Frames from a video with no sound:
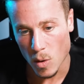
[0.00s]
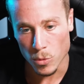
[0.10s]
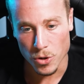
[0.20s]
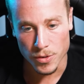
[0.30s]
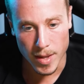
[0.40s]

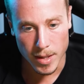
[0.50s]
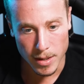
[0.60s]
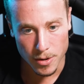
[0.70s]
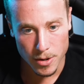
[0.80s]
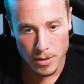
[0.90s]
they're taking
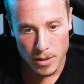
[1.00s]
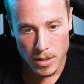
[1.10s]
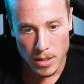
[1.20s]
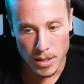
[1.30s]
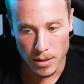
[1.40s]
inner,
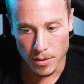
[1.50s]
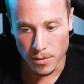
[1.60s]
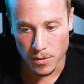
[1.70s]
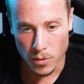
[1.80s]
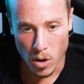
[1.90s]

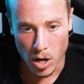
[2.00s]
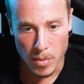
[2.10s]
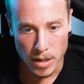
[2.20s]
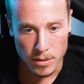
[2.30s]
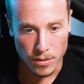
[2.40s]
is to
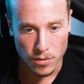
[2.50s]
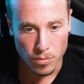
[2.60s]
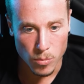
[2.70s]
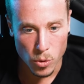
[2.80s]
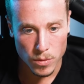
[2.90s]
automatically
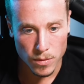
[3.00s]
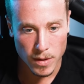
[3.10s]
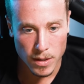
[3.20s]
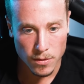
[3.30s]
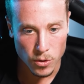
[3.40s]
smoke
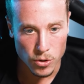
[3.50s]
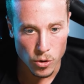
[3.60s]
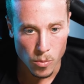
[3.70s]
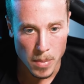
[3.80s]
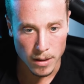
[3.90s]
Z so you can
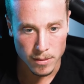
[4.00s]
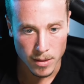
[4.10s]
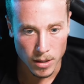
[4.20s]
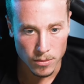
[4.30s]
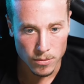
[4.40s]
go
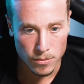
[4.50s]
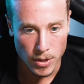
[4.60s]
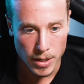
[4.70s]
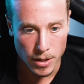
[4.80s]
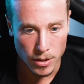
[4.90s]
backside
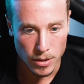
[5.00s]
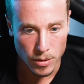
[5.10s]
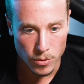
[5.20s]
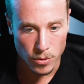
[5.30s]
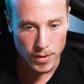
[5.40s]
right here
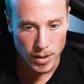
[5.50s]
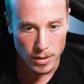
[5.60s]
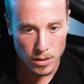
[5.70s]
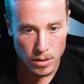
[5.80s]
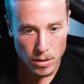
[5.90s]
and
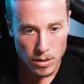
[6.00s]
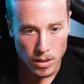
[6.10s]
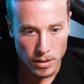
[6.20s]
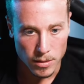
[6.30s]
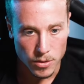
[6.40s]
rotate
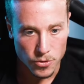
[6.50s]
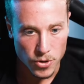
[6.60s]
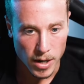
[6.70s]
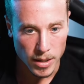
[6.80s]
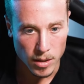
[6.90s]
and
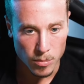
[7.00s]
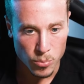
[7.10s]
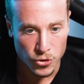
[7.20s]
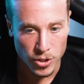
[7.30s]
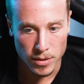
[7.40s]
try to
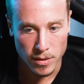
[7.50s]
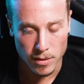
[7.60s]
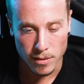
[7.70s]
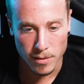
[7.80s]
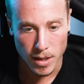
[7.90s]
push into
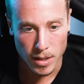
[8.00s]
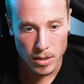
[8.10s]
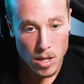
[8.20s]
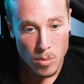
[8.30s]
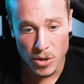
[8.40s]
the site.
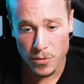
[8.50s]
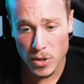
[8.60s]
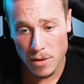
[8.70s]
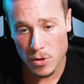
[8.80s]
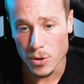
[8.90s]
But if
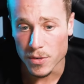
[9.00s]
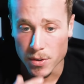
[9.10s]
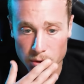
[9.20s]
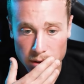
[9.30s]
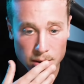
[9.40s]
you have no
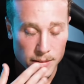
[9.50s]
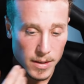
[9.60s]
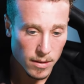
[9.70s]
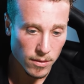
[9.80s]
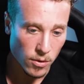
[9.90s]
utility,
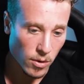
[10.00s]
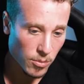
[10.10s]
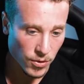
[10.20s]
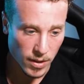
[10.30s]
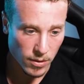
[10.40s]
so
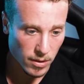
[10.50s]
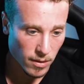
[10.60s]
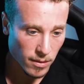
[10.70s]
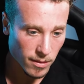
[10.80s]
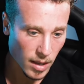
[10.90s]
I'm just giving the
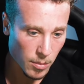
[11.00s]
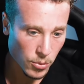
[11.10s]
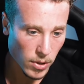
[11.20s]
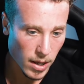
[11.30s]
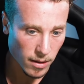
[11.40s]

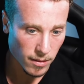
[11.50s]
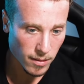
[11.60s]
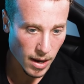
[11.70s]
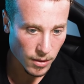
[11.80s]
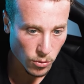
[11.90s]
example
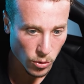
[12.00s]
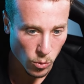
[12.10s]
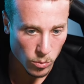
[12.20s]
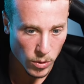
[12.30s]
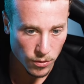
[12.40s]
as I throw the
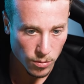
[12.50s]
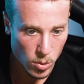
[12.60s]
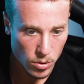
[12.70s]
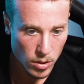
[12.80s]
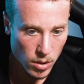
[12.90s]
one-way
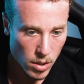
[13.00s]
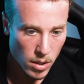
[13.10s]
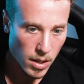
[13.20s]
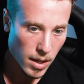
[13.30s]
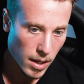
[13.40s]
smoke
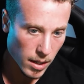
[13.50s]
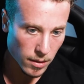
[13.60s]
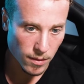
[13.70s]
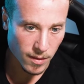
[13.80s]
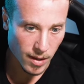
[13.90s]

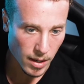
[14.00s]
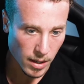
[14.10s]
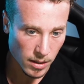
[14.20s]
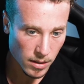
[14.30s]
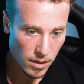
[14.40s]
and
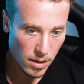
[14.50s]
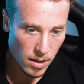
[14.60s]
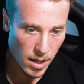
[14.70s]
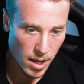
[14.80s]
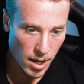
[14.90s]
say
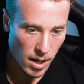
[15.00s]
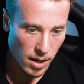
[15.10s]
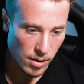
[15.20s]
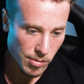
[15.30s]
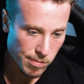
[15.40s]

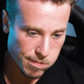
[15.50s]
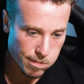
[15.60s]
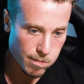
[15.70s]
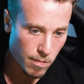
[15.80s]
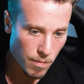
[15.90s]

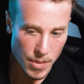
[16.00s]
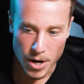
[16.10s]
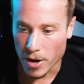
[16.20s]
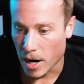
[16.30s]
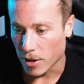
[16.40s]

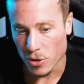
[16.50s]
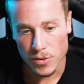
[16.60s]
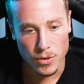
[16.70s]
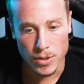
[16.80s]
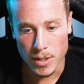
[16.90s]
they're out of
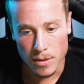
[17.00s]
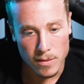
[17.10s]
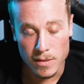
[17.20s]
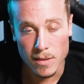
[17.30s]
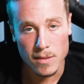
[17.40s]
utility
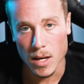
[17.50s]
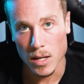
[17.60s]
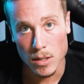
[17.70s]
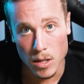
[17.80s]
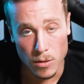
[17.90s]
CT
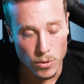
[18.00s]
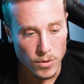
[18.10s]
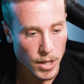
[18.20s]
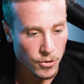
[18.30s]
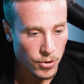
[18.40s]
side of
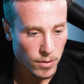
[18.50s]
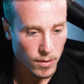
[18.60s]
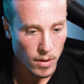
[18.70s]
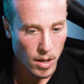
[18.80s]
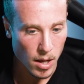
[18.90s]

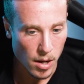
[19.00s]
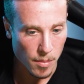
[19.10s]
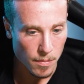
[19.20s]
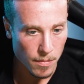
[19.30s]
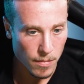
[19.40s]
rotations.
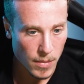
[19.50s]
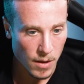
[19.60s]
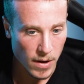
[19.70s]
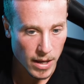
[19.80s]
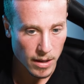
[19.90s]

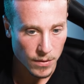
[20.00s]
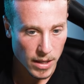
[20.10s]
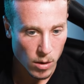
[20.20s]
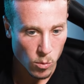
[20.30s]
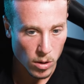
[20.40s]
If
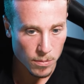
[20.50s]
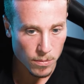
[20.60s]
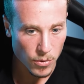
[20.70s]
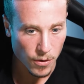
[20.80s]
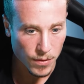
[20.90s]
they get one,
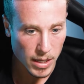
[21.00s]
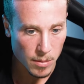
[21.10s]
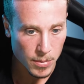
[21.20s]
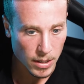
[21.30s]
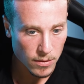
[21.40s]
or if they
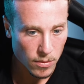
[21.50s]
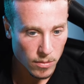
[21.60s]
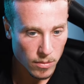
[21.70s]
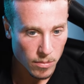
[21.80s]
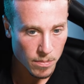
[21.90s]
get picked
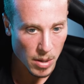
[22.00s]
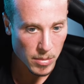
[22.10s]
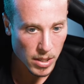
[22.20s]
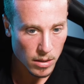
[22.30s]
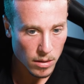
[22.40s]
by
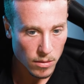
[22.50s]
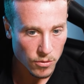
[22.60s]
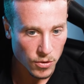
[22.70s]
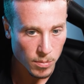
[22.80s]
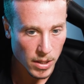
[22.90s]
me,
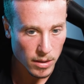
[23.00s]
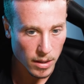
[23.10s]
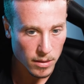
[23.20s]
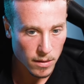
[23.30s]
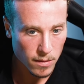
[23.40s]
just peeking
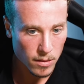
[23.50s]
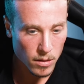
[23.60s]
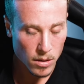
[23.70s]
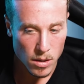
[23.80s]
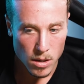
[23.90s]
like this,
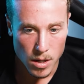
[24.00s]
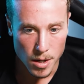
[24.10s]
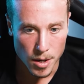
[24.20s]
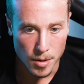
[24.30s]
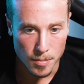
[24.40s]

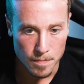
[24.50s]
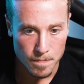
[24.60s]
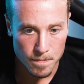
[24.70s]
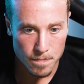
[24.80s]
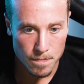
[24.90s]

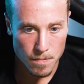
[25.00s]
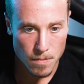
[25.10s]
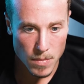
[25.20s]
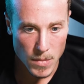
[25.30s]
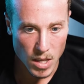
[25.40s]

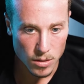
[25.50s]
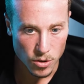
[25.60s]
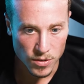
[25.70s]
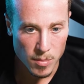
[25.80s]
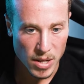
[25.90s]

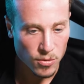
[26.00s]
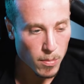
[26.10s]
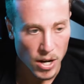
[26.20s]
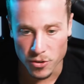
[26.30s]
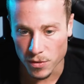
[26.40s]
their teammates
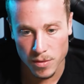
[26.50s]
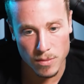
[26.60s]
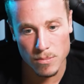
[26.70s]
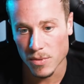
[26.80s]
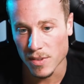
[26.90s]
might
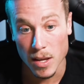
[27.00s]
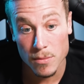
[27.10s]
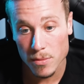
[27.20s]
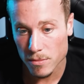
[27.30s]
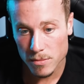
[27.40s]
just save.